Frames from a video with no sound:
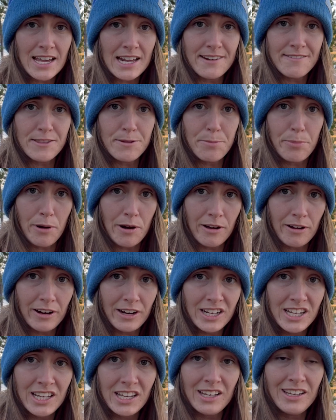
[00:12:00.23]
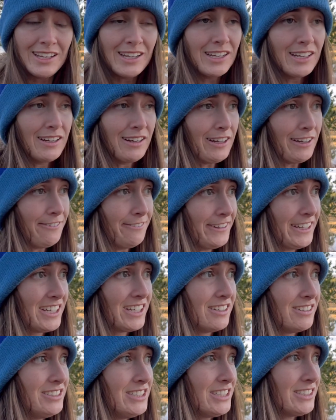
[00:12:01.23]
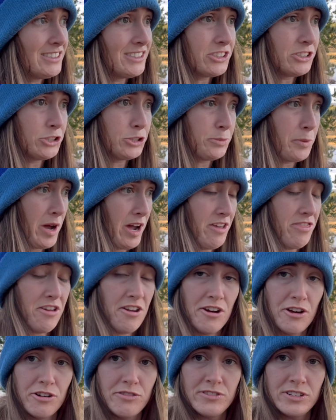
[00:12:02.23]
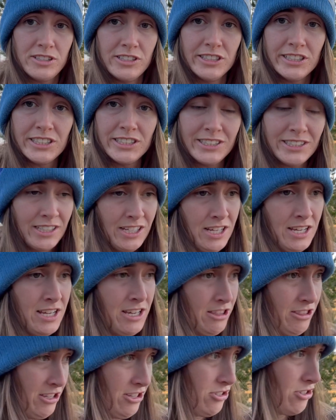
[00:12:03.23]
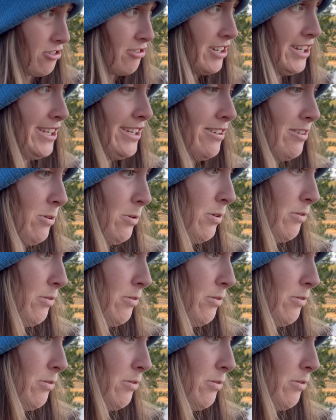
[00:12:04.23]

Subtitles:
of the park and I found a little spot that overlooks this creek or